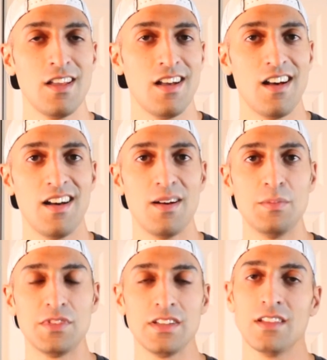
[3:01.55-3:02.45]

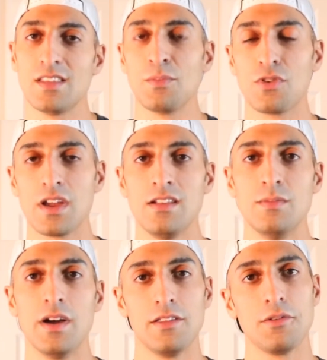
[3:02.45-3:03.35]
to get them
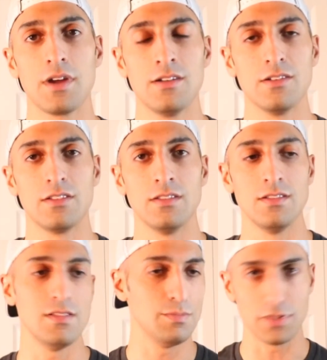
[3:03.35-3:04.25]
graded by the graders in
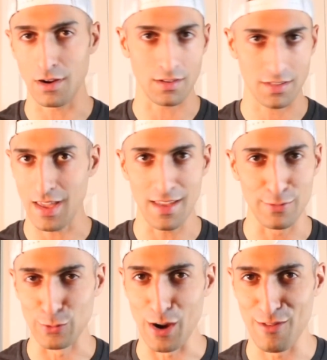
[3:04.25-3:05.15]
the deep dark
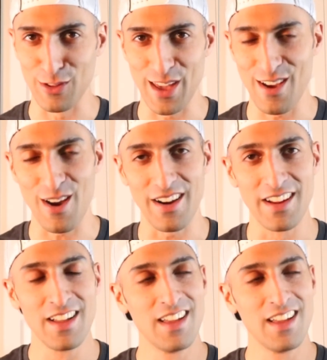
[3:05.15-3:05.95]
caves, wherever they are.